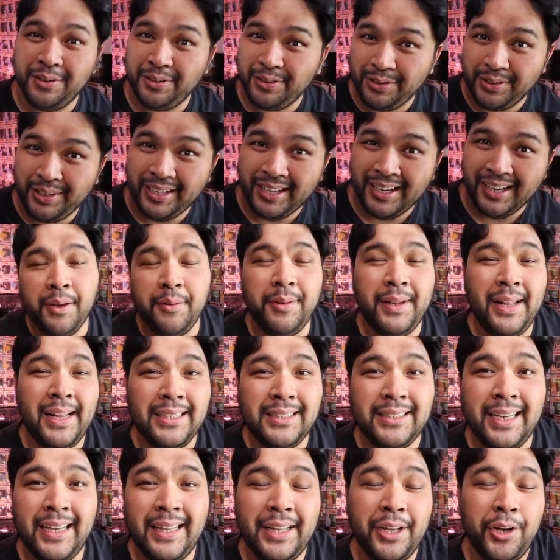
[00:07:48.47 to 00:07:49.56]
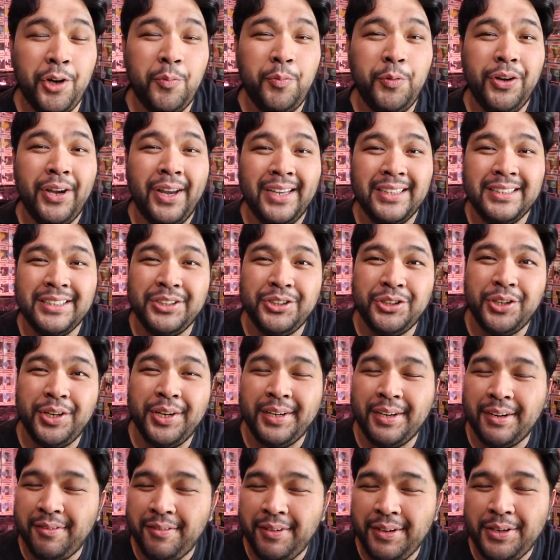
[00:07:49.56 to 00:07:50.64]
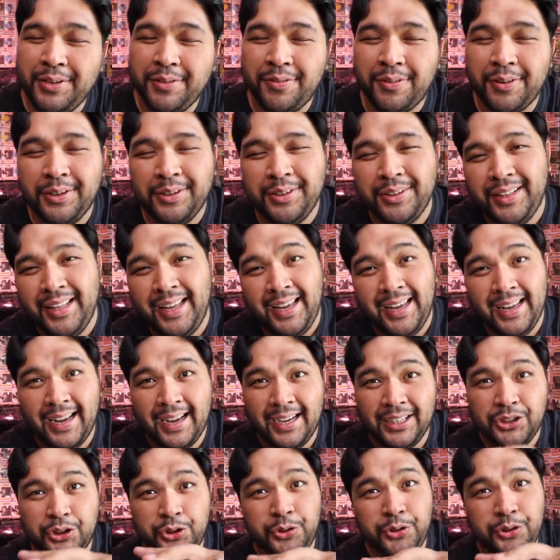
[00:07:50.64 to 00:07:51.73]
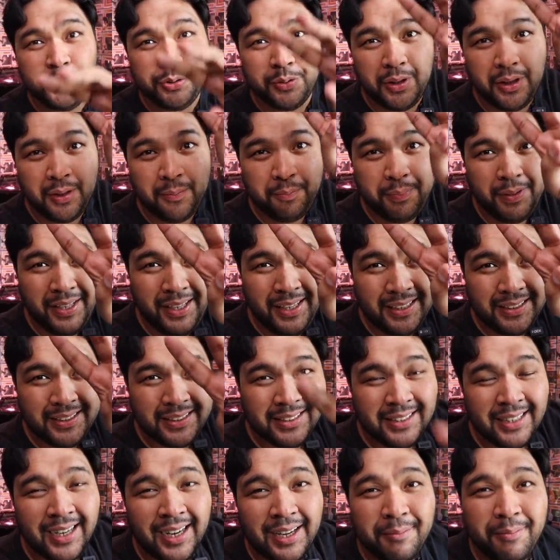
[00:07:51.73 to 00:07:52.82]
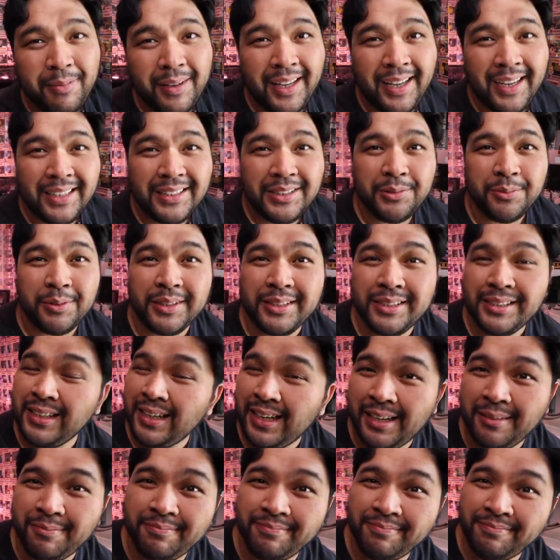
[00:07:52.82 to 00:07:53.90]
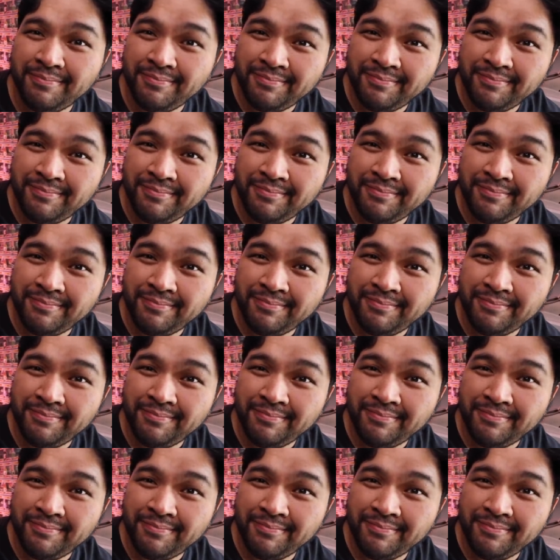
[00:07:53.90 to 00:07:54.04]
Good And with that said, I hope you guys enjoyed our video for today. As usual, peace, God bless, what's up?